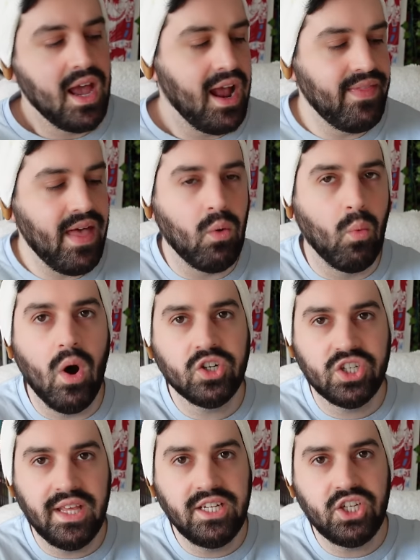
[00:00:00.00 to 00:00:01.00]
And that
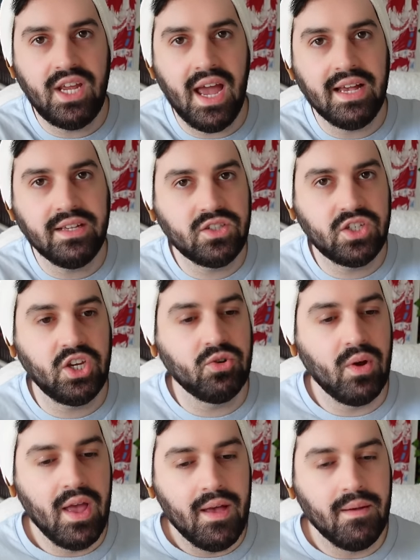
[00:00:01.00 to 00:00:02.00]
watch thing she has
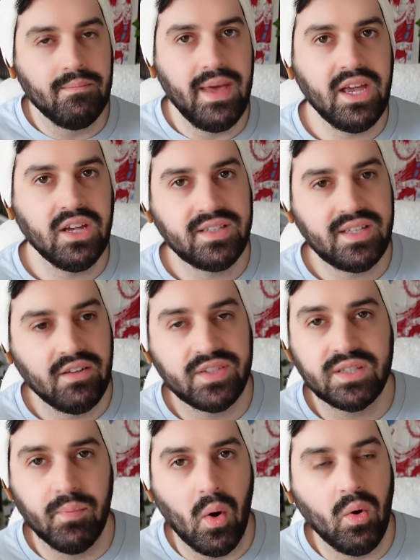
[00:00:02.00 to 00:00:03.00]
to make herself
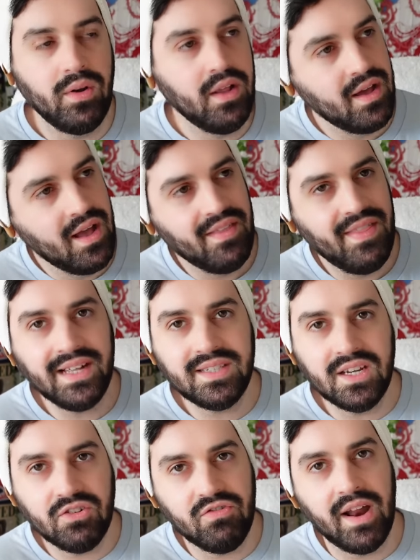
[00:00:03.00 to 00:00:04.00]
small, that's
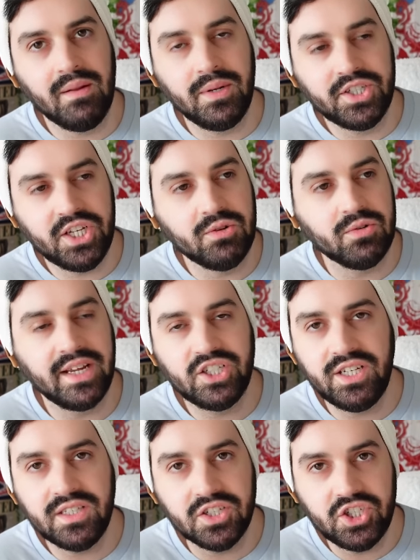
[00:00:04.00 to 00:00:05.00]
incredible too. Like she's a